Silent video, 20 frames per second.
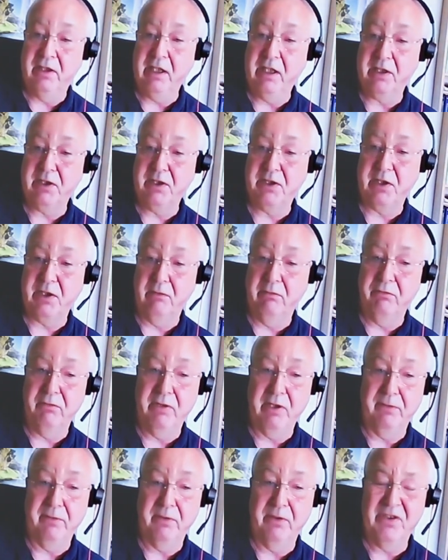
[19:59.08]
who'd had
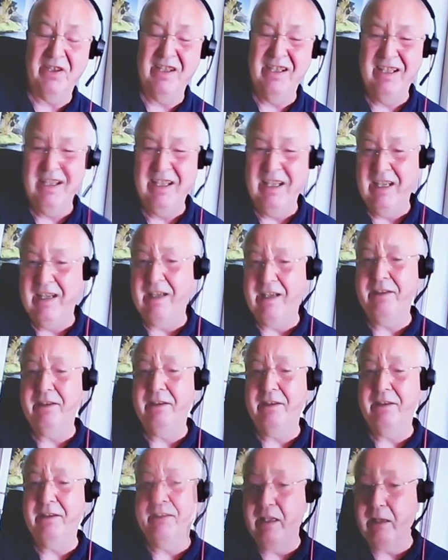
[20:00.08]
soul retrievals,
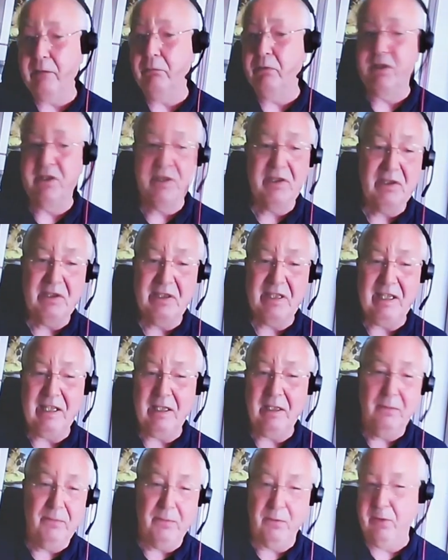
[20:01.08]
and it would
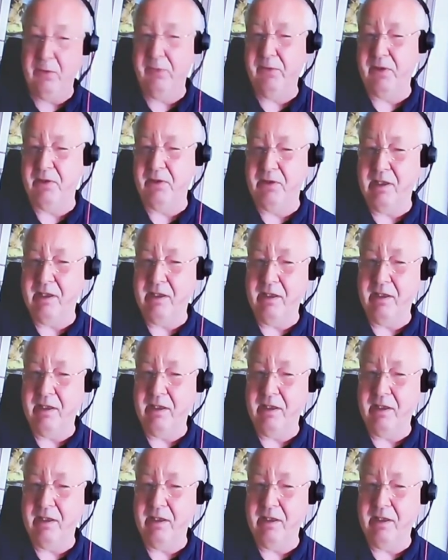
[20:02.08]
stick for a few